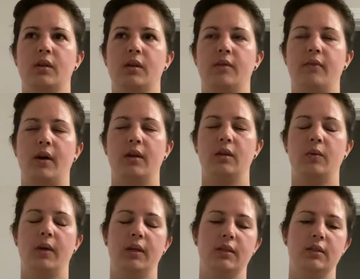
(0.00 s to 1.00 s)

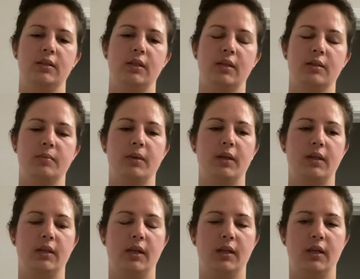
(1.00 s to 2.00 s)
evaluate, explain,
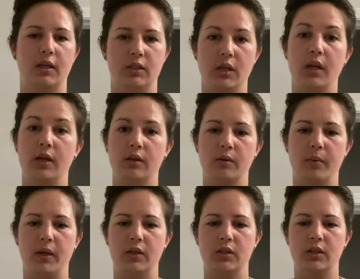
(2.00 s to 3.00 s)
and educate your
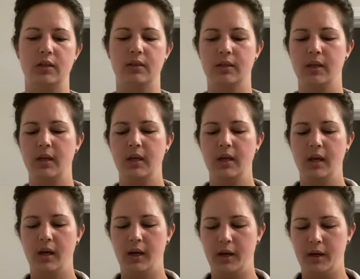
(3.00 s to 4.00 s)
patient.
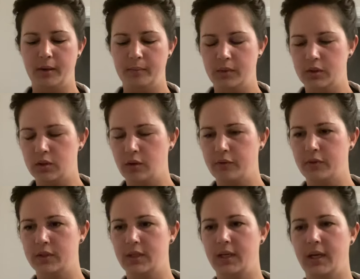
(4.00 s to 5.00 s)
So for
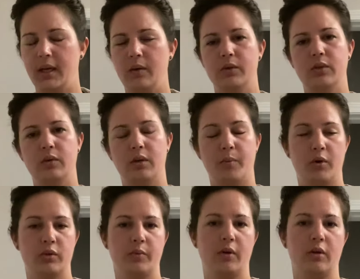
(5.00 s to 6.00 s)
today, we're doing a
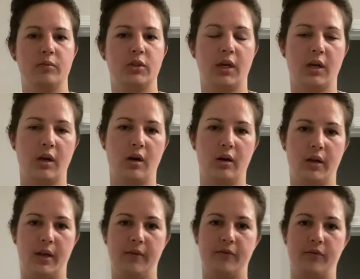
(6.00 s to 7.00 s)
postpartum check on
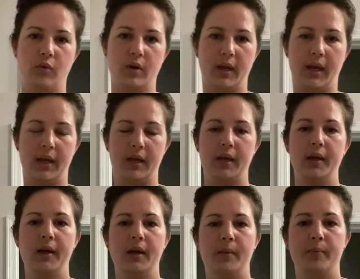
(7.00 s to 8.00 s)
a 4-day
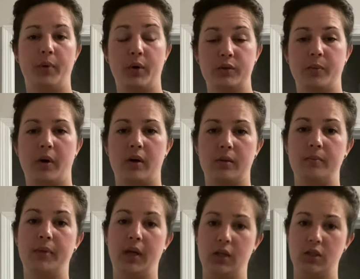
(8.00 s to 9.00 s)
postpartum
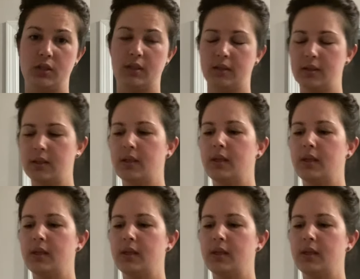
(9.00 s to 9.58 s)
patient.